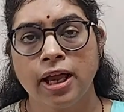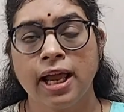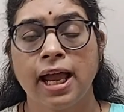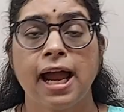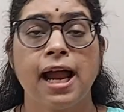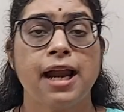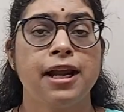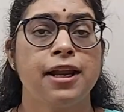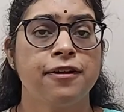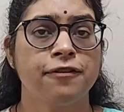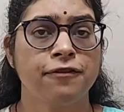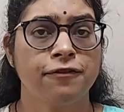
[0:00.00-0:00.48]

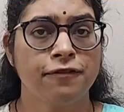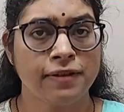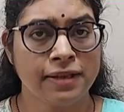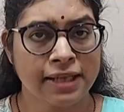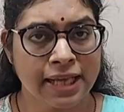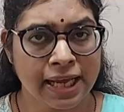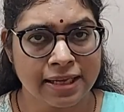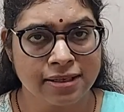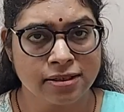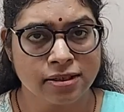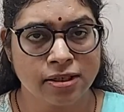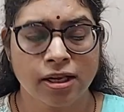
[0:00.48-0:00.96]
and if
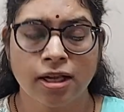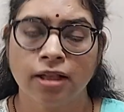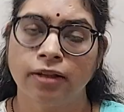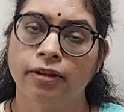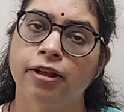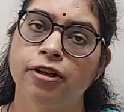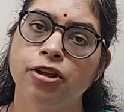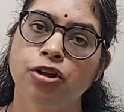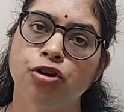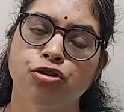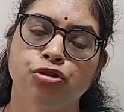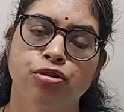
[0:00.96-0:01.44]
yes,
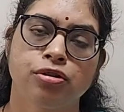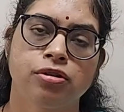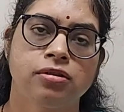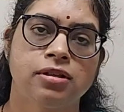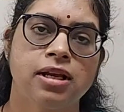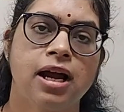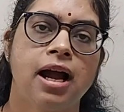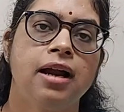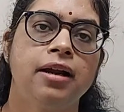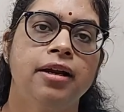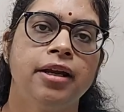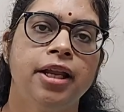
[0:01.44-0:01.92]
then you should
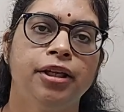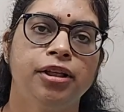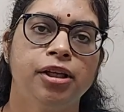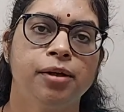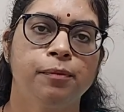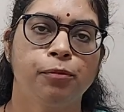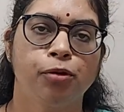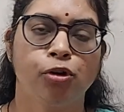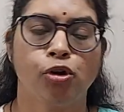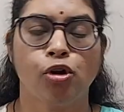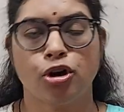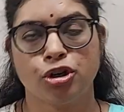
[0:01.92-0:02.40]
start taking
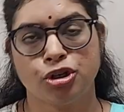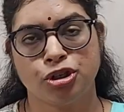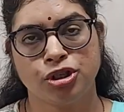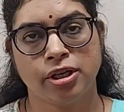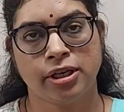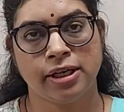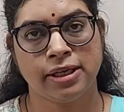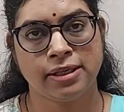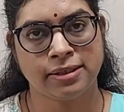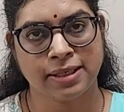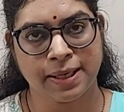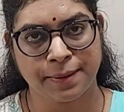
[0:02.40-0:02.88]

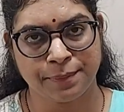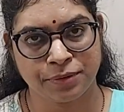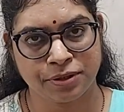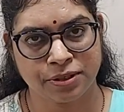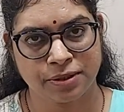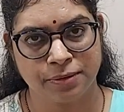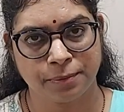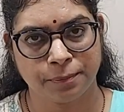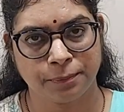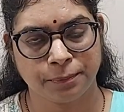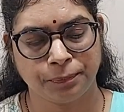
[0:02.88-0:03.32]
precautionary steps.